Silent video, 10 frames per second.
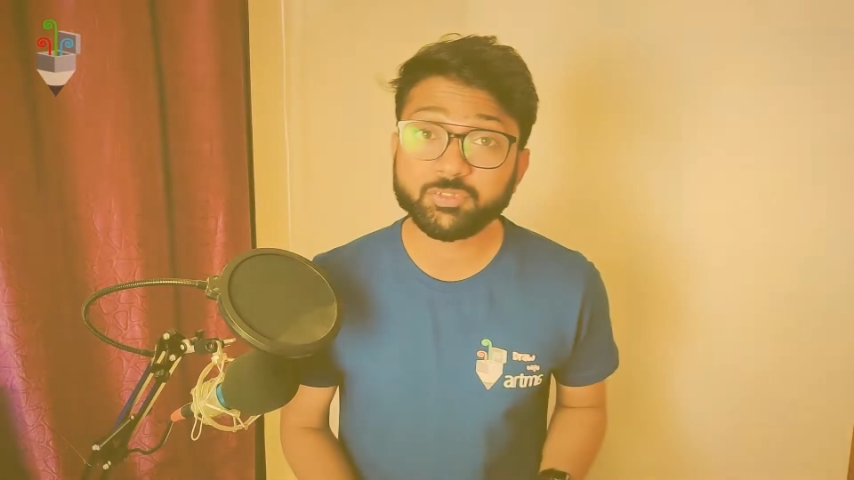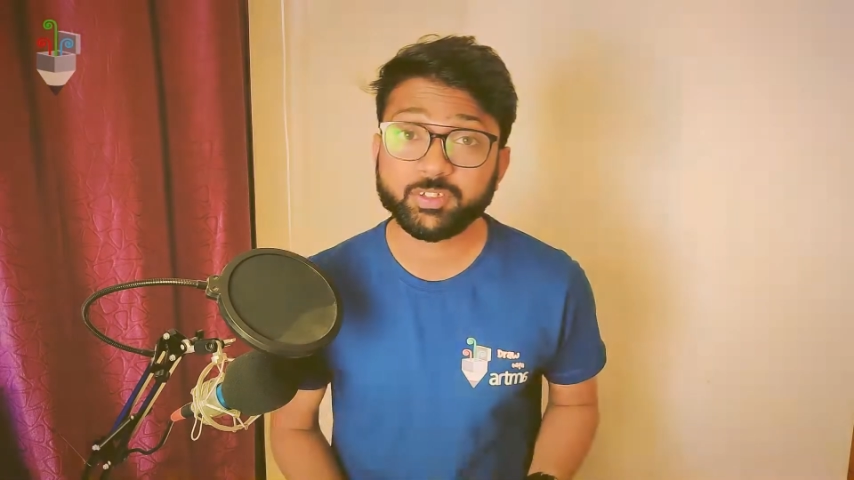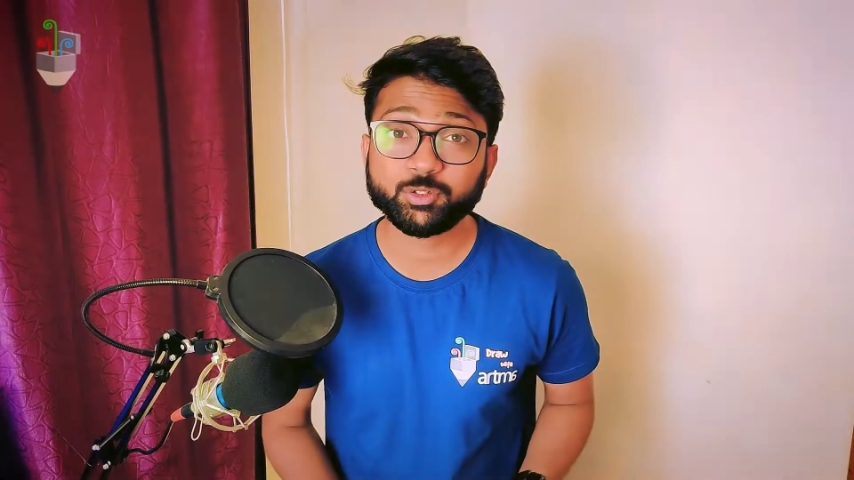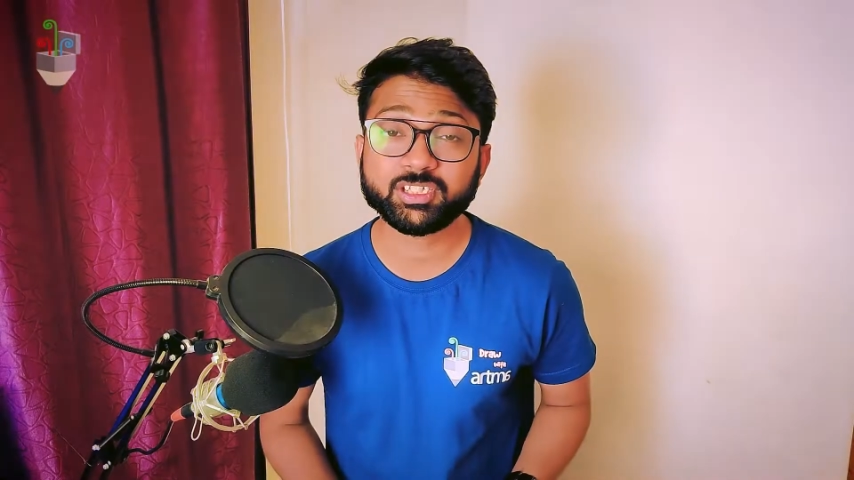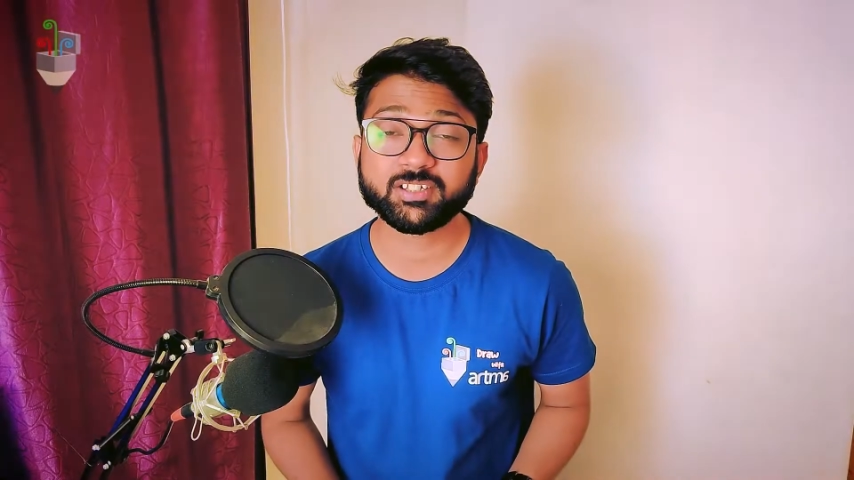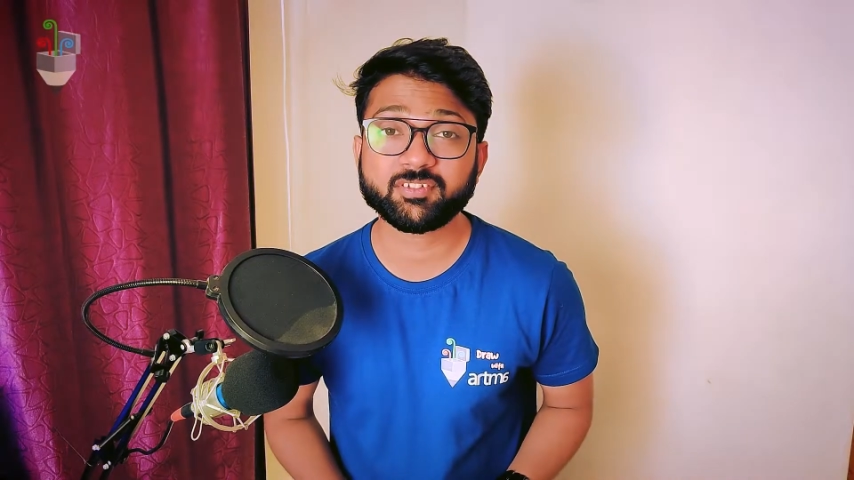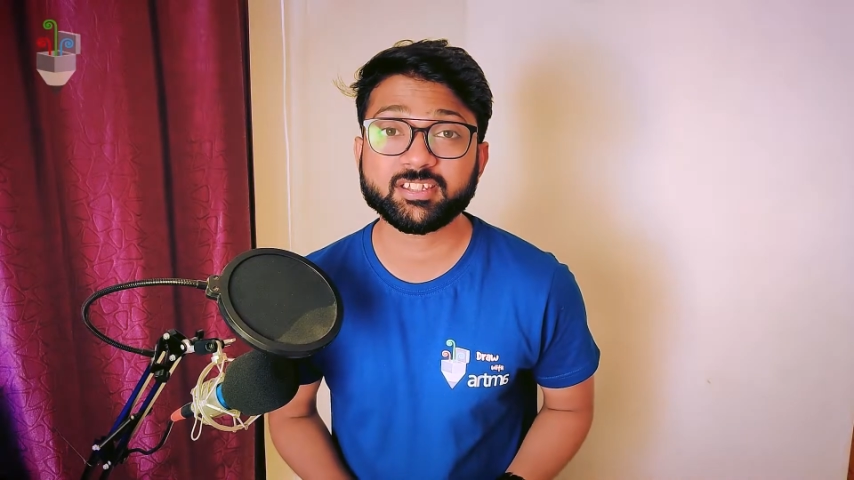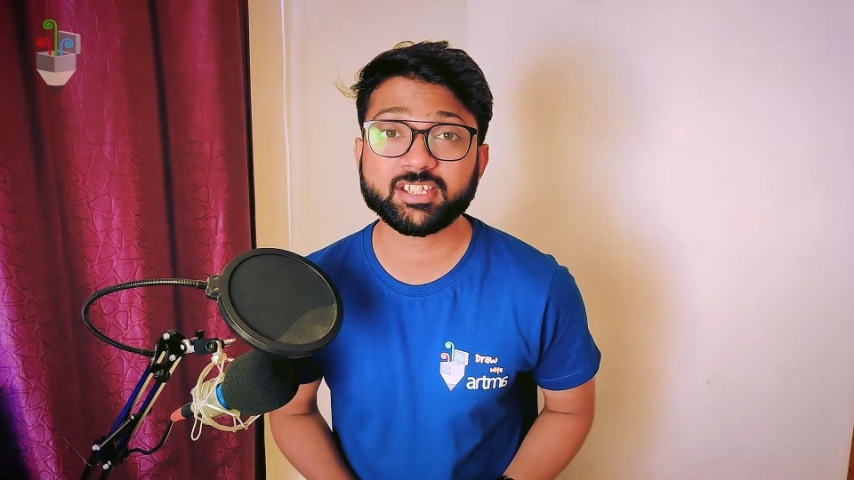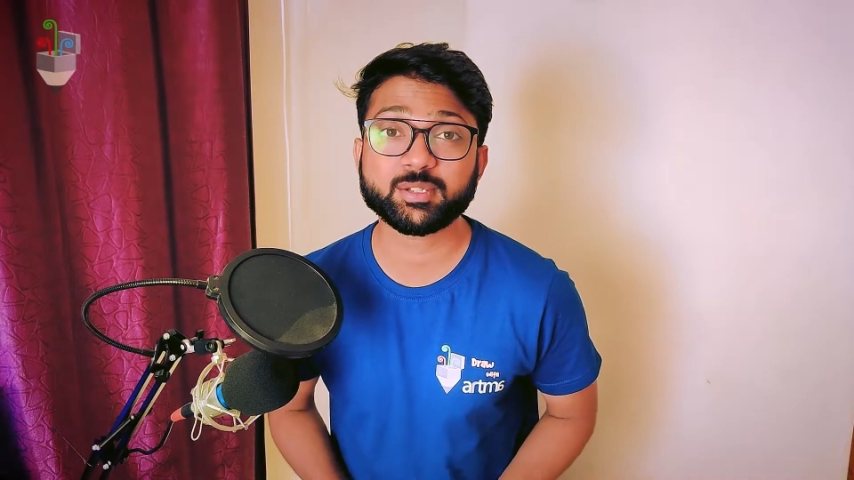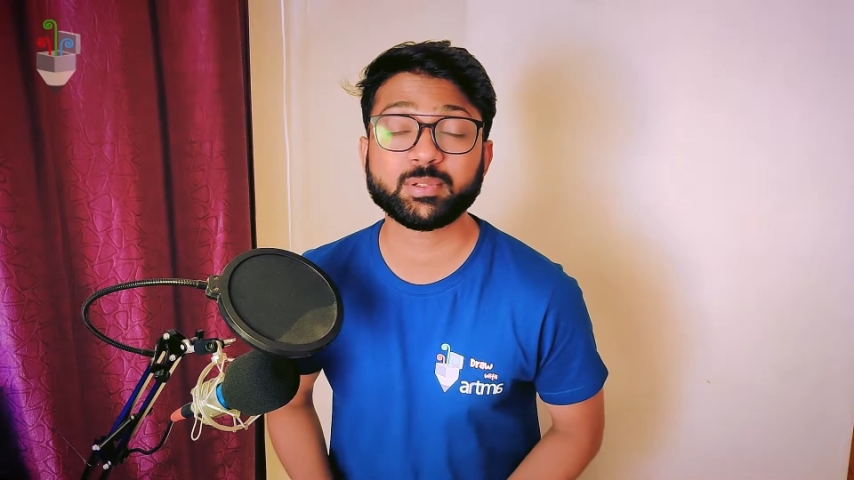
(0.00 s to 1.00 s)
that we know the
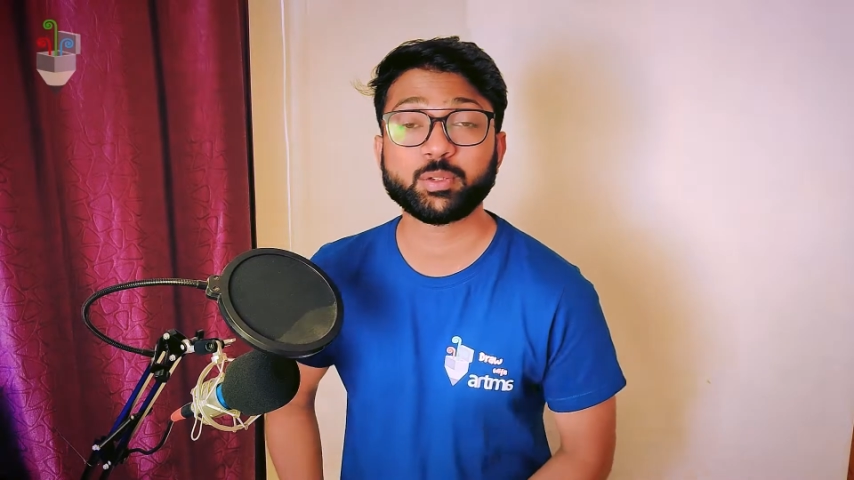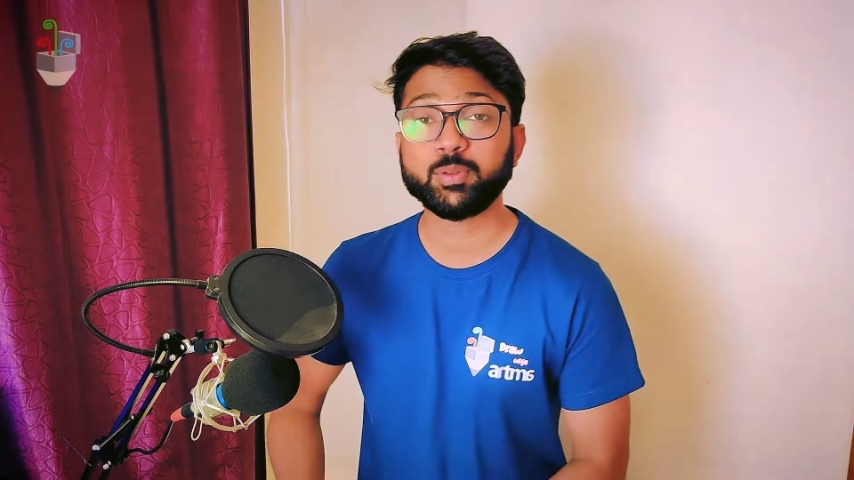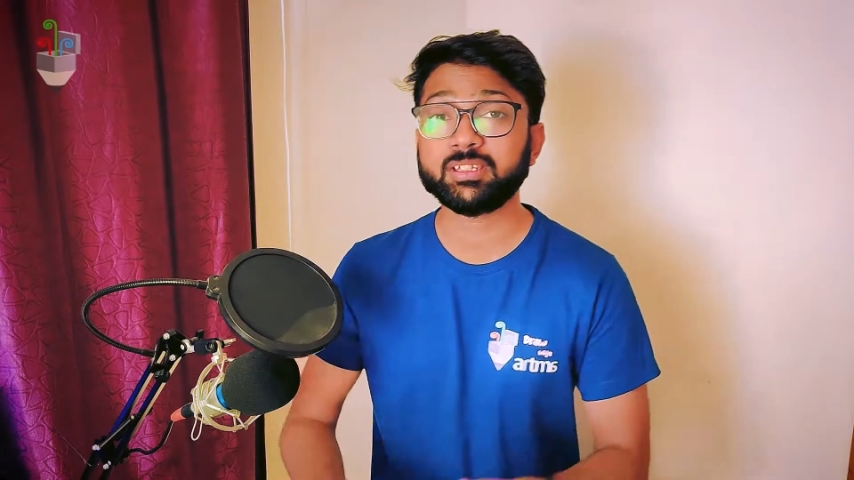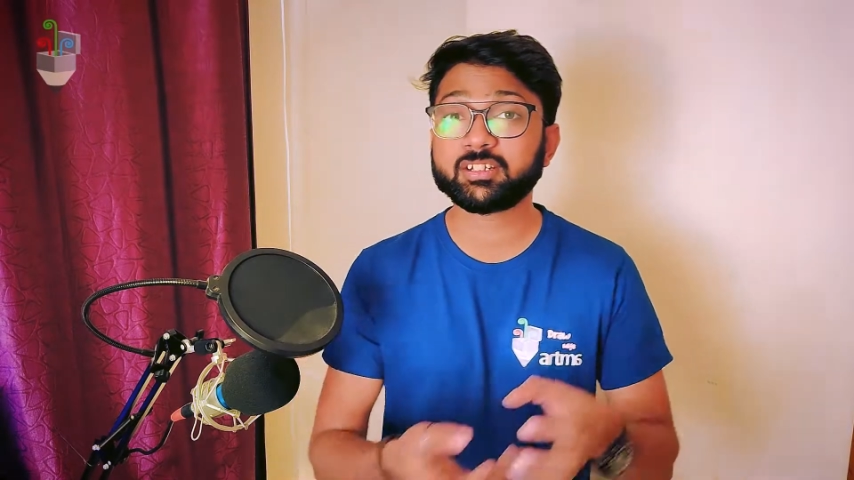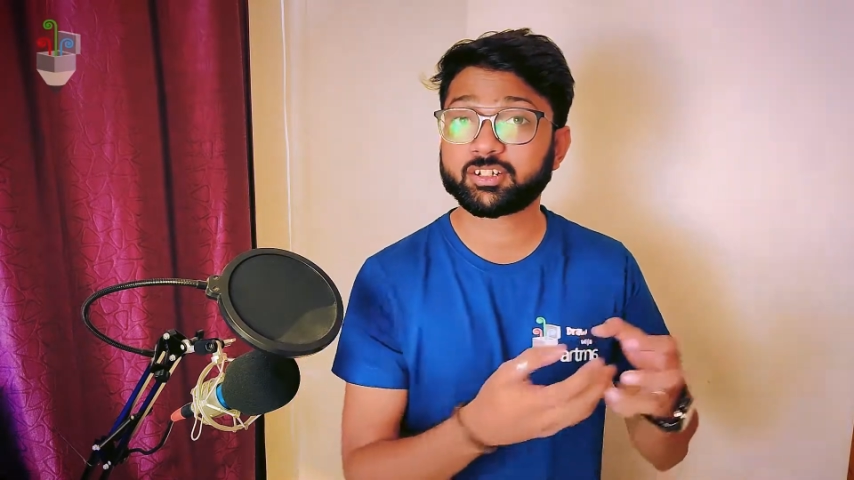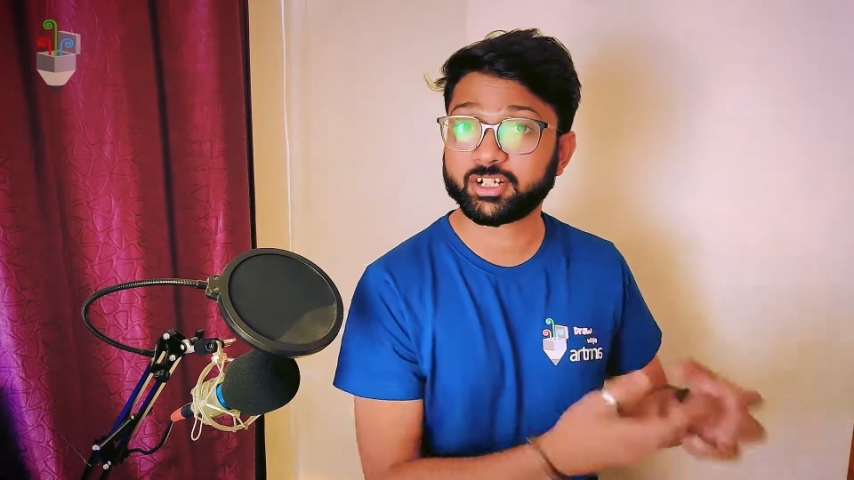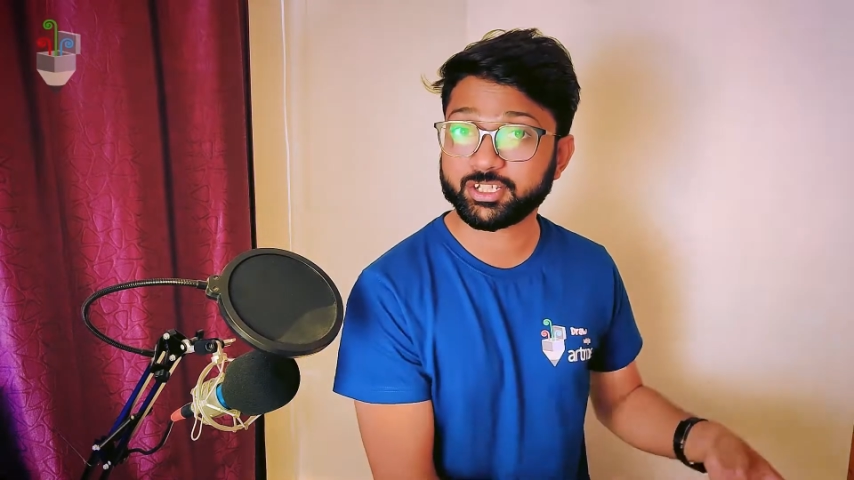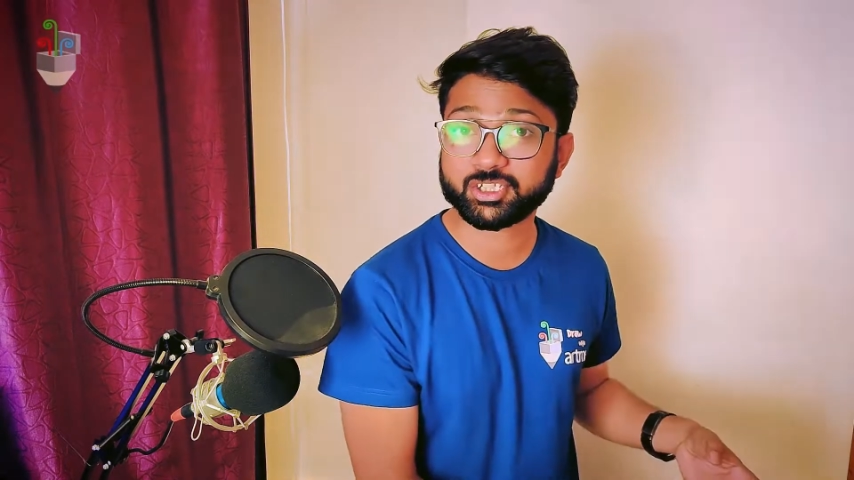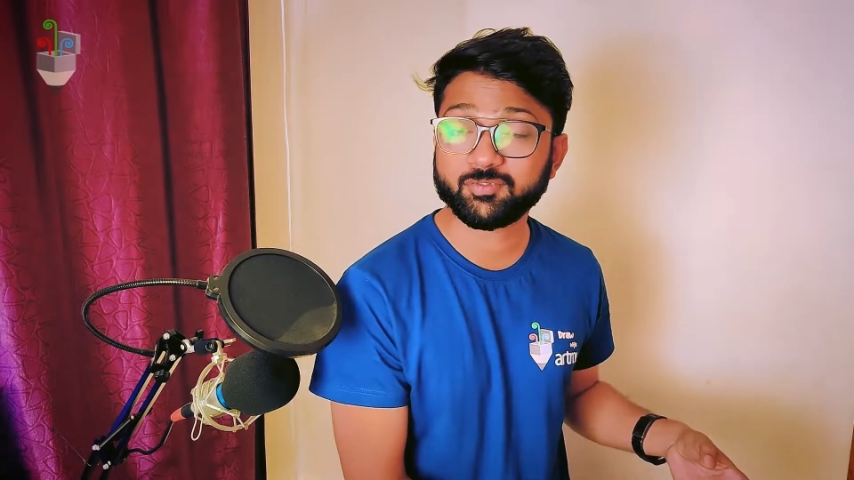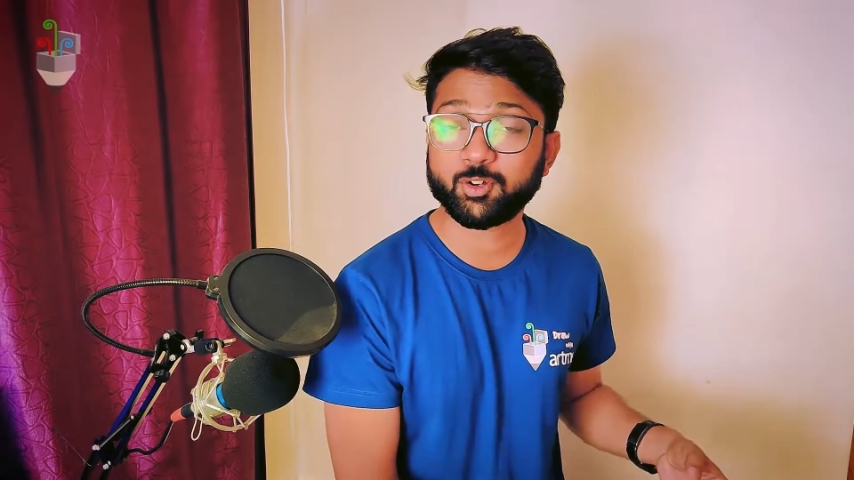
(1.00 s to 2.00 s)
differences between the
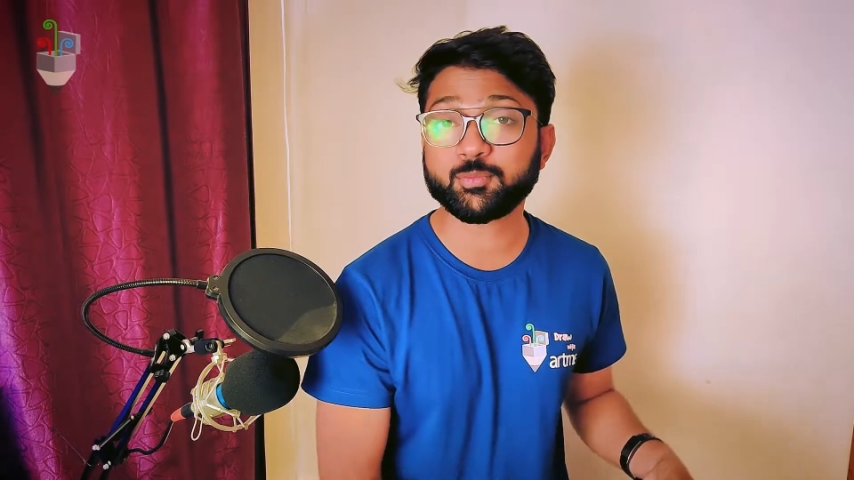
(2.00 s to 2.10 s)
traditional